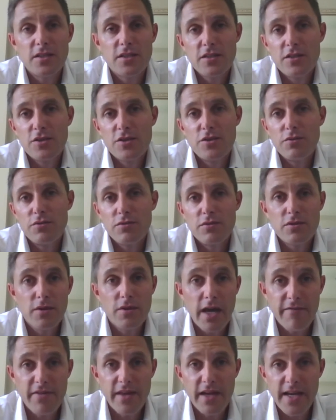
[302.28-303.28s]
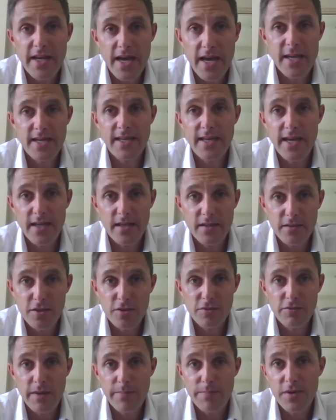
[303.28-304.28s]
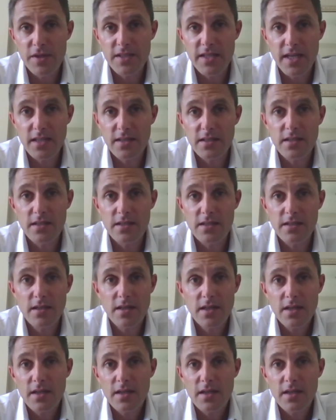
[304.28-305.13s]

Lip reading: just to have that accolade and to represent a